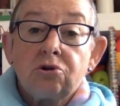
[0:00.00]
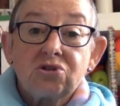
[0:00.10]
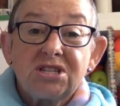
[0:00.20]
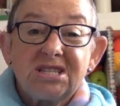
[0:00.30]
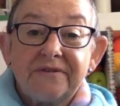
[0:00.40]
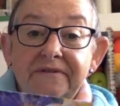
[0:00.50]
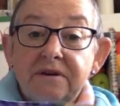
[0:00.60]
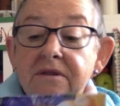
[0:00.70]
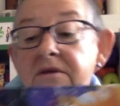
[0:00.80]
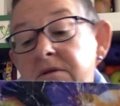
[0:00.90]

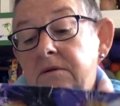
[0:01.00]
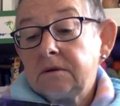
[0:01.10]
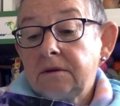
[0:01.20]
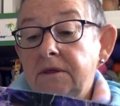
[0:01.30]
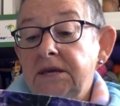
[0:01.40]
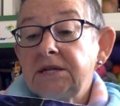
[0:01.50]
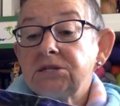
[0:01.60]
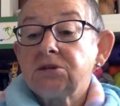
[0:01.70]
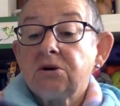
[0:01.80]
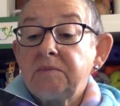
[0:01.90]
stiffer than the
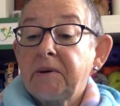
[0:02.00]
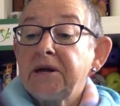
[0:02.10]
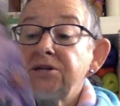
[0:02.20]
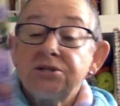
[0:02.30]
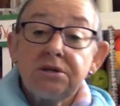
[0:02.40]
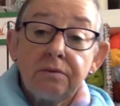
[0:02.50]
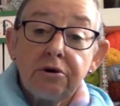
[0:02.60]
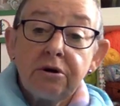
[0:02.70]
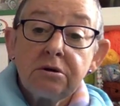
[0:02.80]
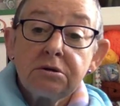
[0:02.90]
inside pages. It
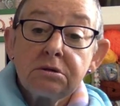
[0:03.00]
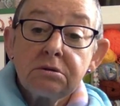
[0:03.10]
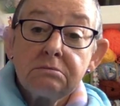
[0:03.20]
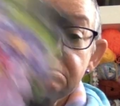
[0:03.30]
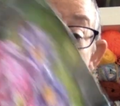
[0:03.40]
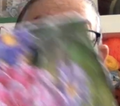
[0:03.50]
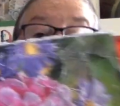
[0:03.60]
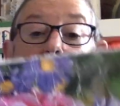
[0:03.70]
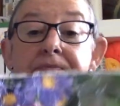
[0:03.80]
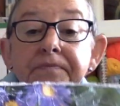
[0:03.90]
works.
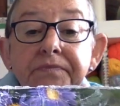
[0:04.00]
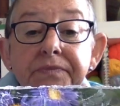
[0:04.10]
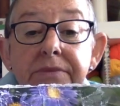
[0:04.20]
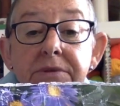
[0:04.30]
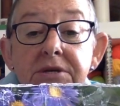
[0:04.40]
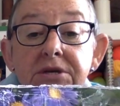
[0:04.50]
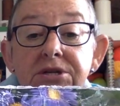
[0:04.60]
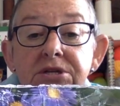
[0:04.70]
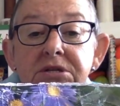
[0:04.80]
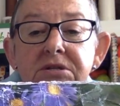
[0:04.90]
It
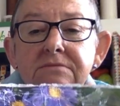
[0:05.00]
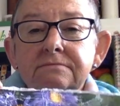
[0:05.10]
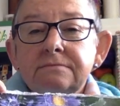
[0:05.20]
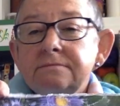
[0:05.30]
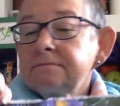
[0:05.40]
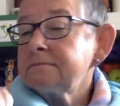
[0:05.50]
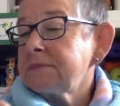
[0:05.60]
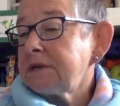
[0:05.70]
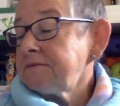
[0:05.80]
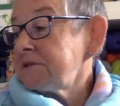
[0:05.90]
just
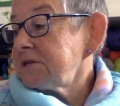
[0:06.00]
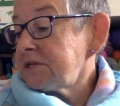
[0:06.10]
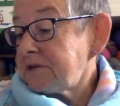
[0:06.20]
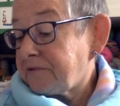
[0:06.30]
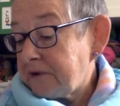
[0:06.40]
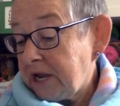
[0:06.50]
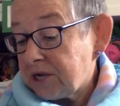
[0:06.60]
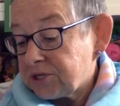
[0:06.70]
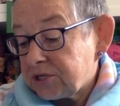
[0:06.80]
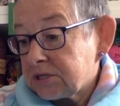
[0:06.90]
gives it a different
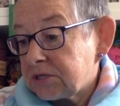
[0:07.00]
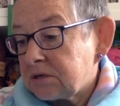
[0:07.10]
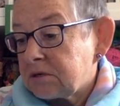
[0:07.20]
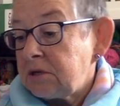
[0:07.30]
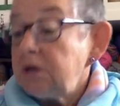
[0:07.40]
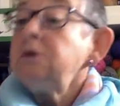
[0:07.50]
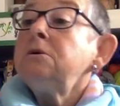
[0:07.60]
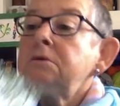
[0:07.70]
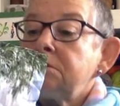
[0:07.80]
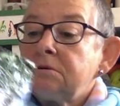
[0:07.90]
edge, doesn't it?
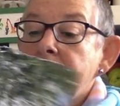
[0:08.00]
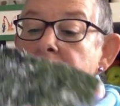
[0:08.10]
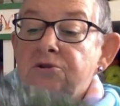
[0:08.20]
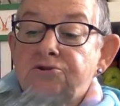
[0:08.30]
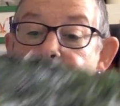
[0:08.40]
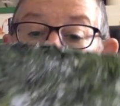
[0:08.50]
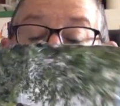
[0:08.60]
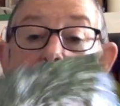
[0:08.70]
I tried it